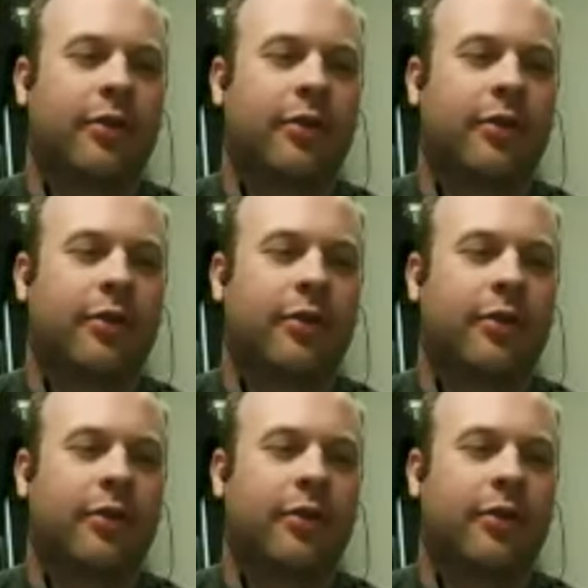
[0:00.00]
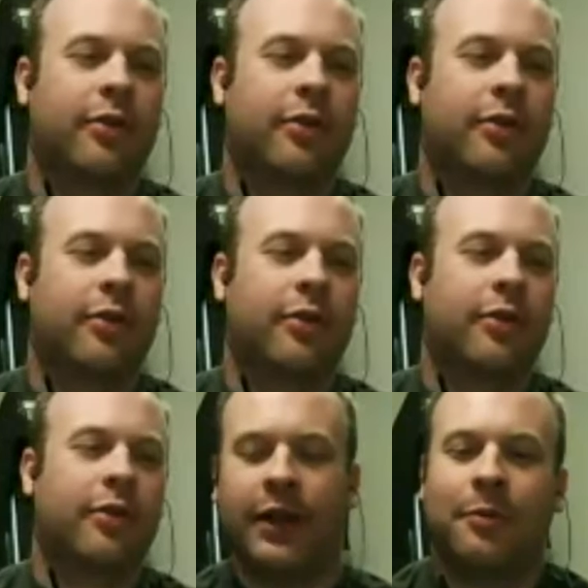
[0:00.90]
I used
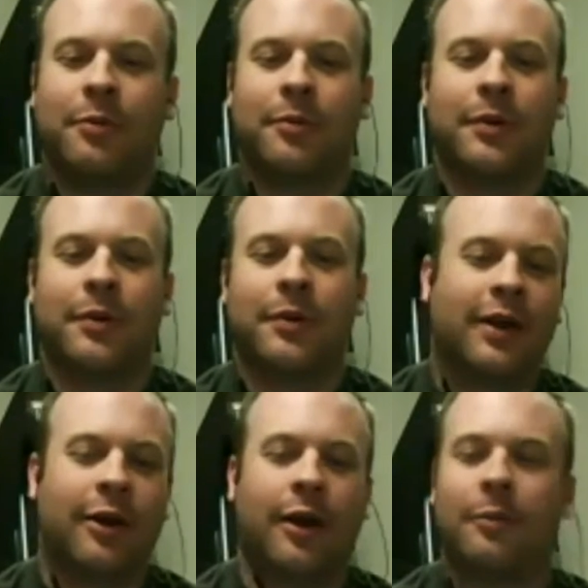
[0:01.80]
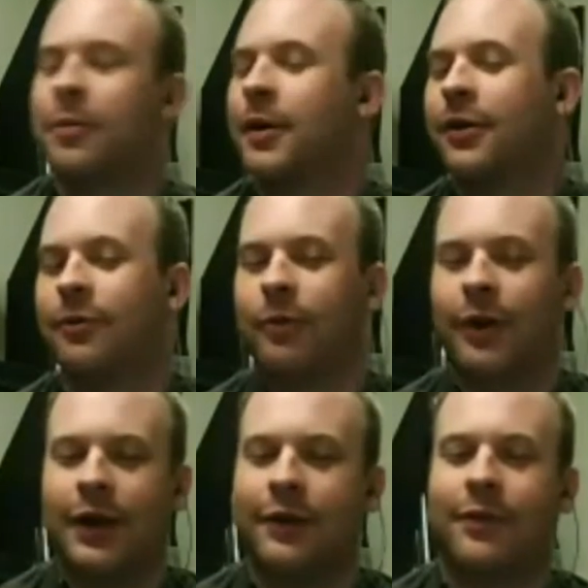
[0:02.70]
about. If it was compromised, it got
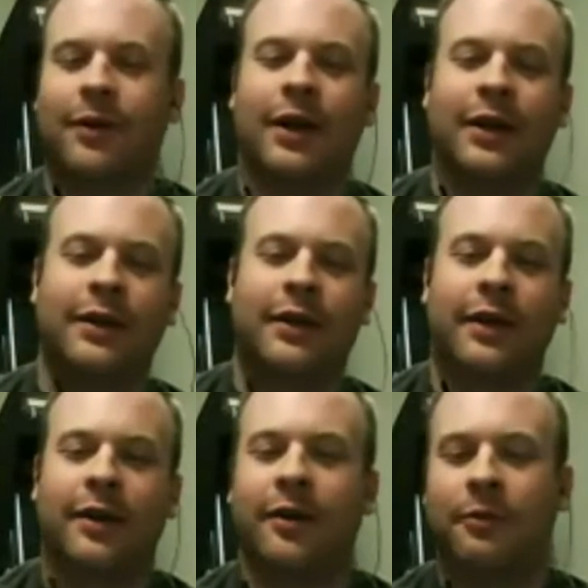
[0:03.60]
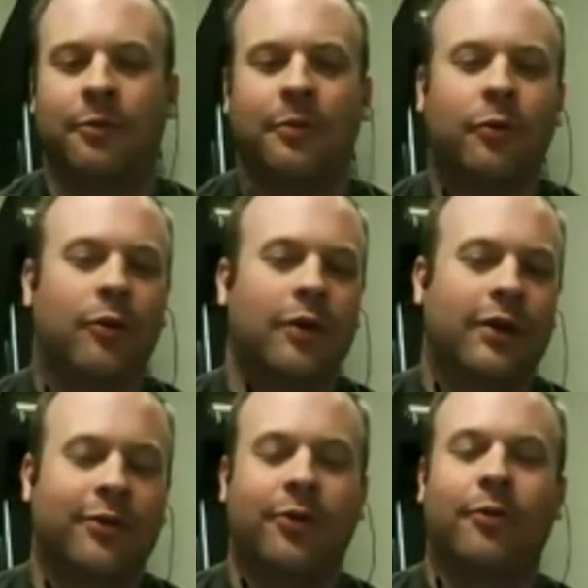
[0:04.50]
compromised. Whatever, I didn't care.
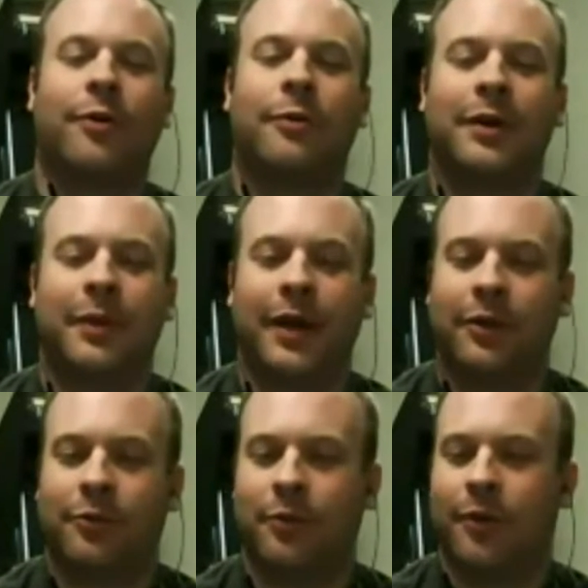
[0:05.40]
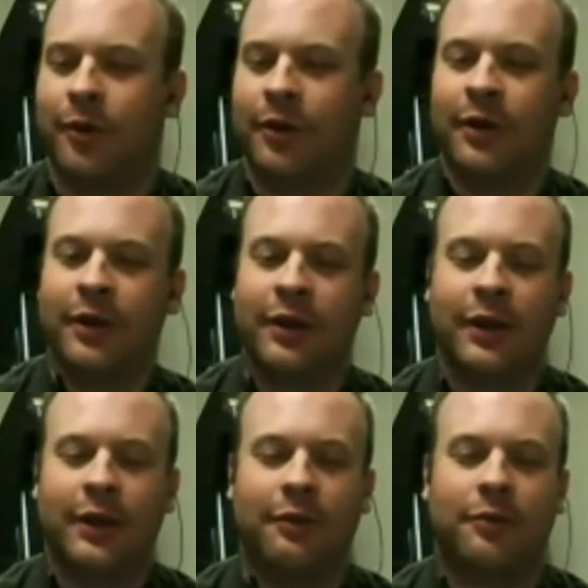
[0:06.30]
It was more or less a throwaway
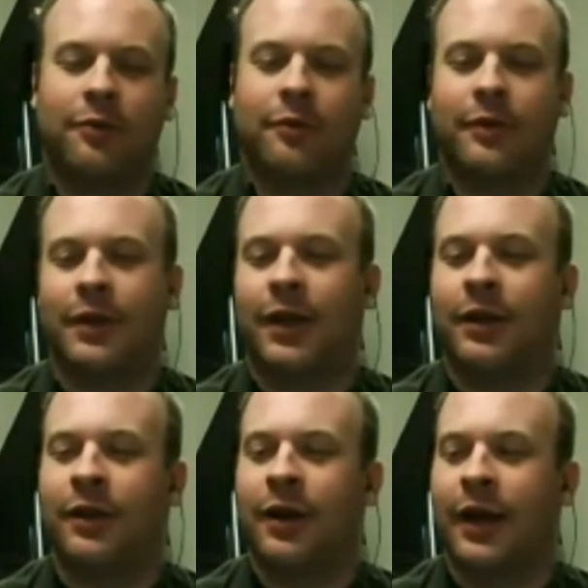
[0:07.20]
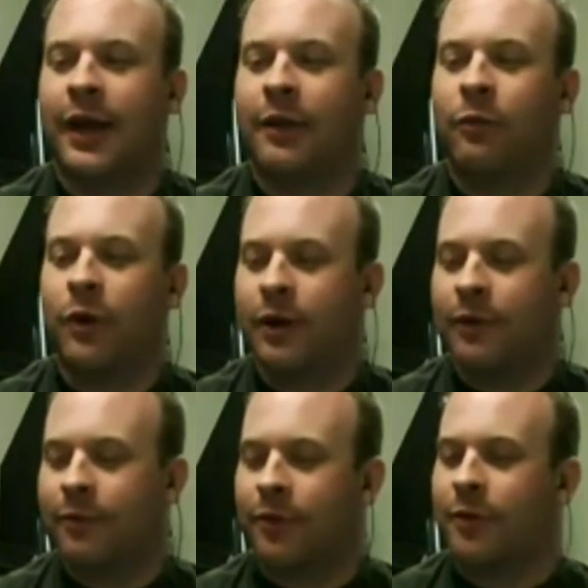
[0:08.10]
password. And then I
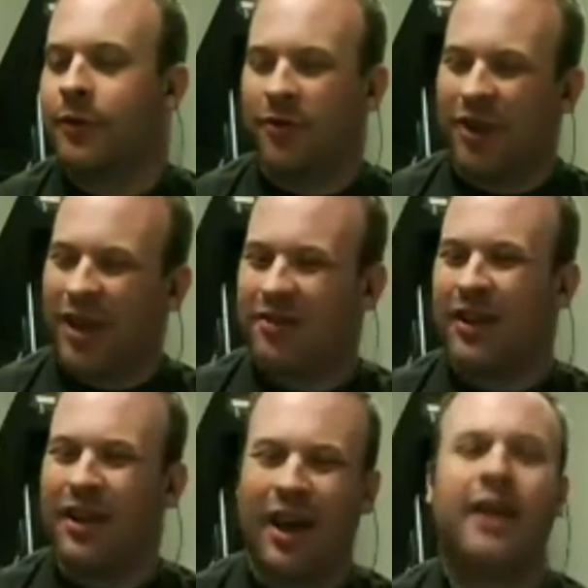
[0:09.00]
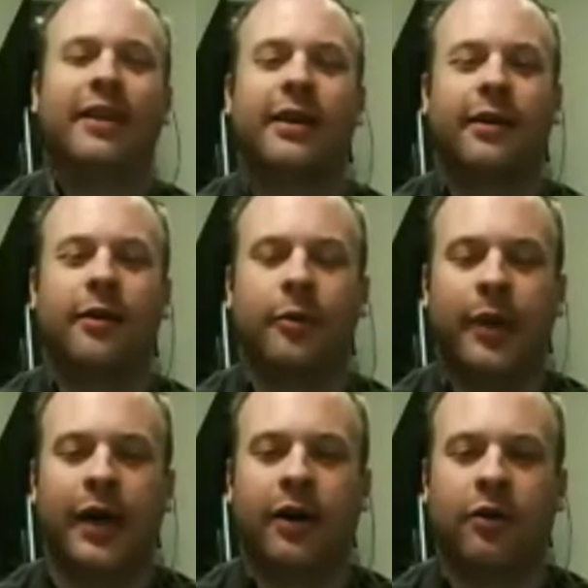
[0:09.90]
had one for sites I kind of
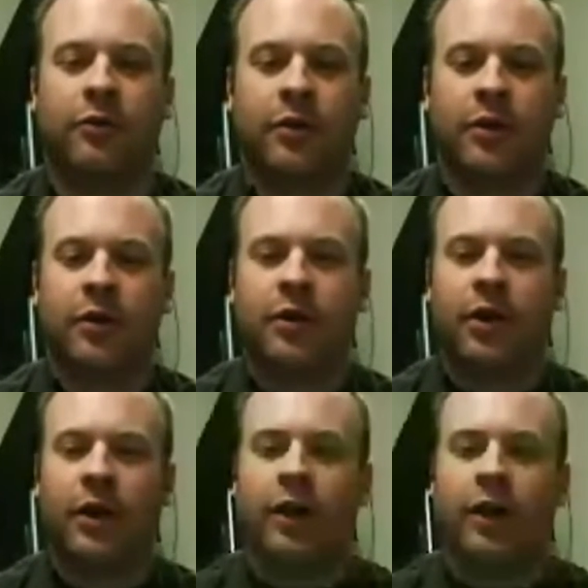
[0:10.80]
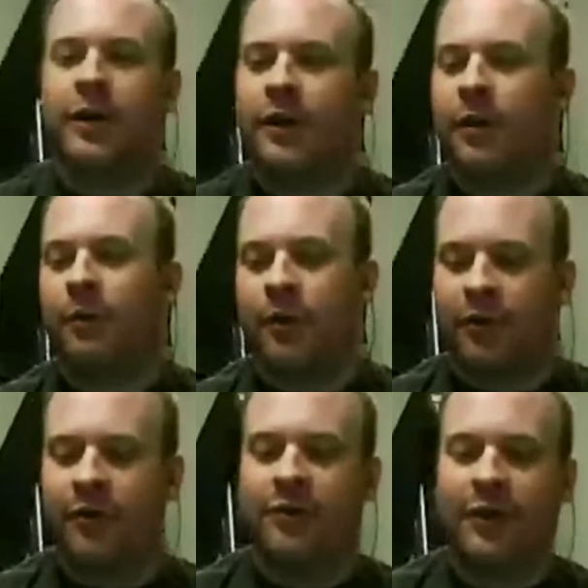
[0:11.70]
cared about, and then there
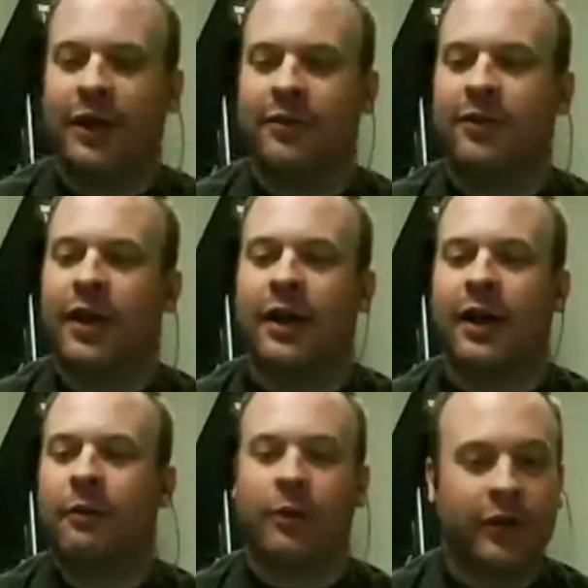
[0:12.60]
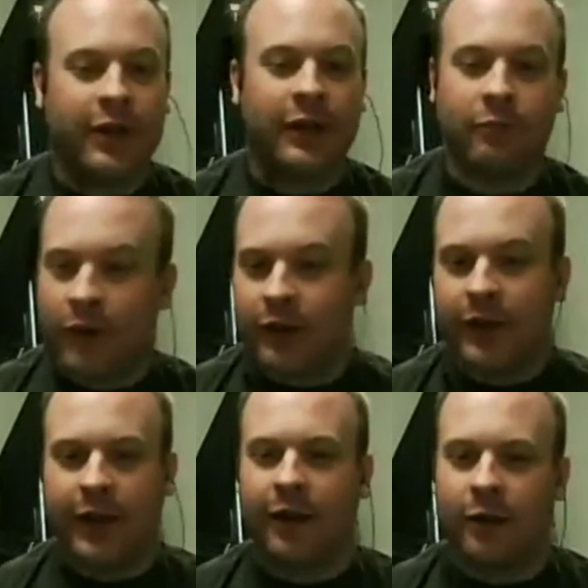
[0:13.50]
were the sites that I really,
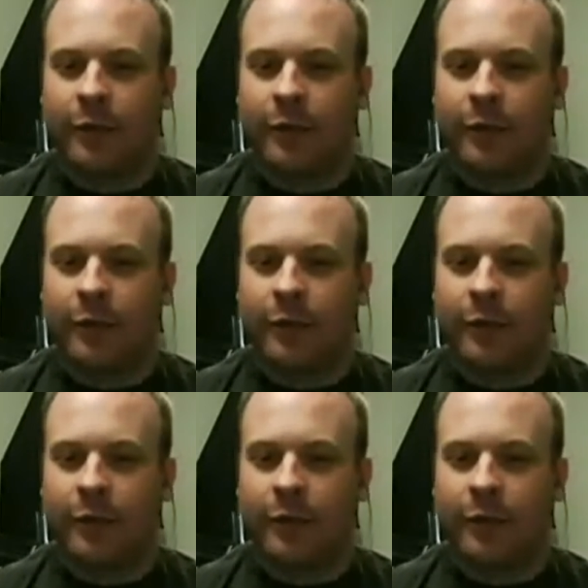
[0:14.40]
really cared